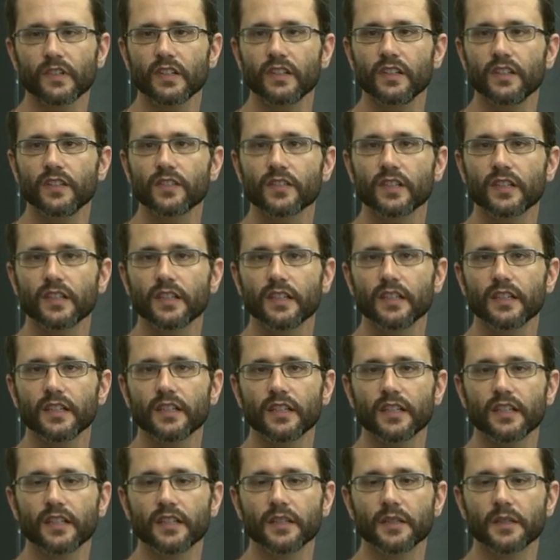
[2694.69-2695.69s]
is a,
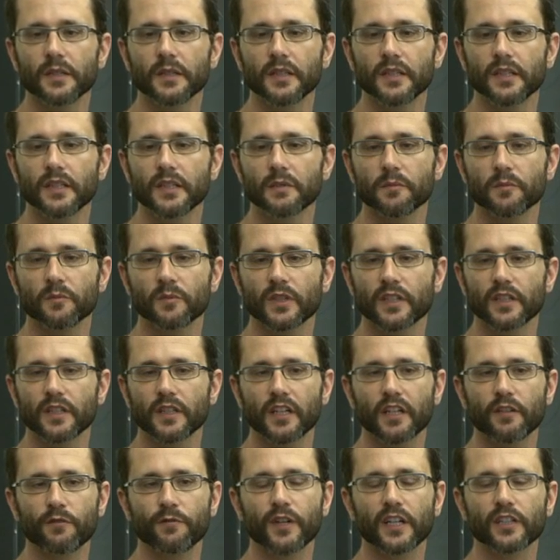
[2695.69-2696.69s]
uh, um,
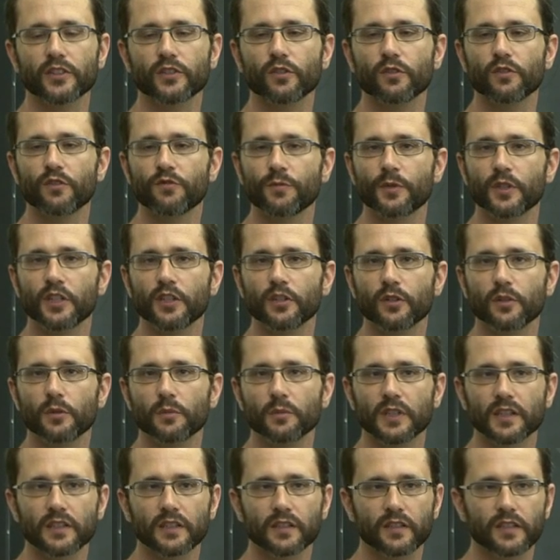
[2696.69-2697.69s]
a, a vector of
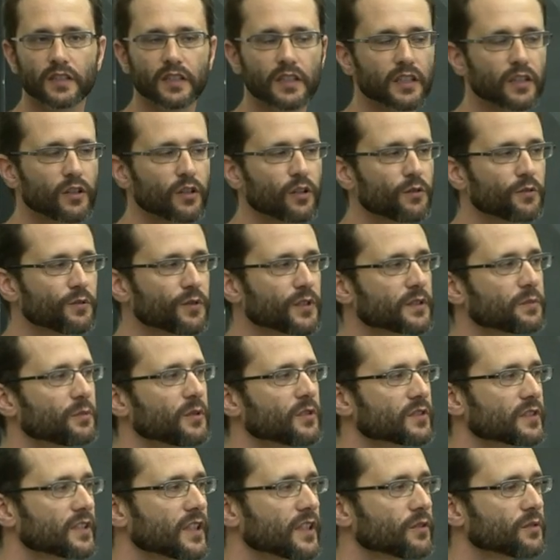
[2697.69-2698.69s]
polynomials of at
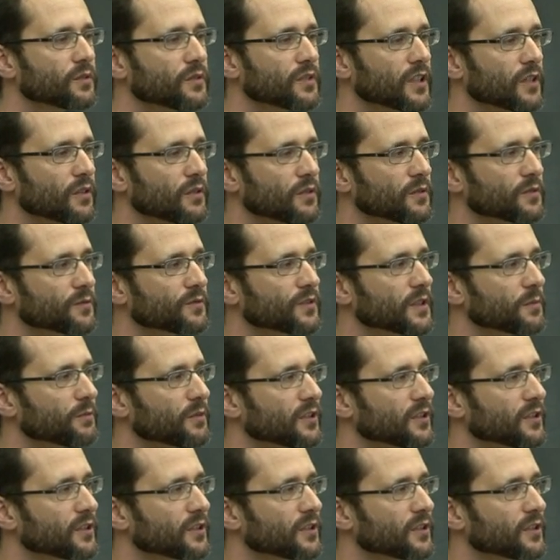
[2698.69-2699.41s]
most n to the O of d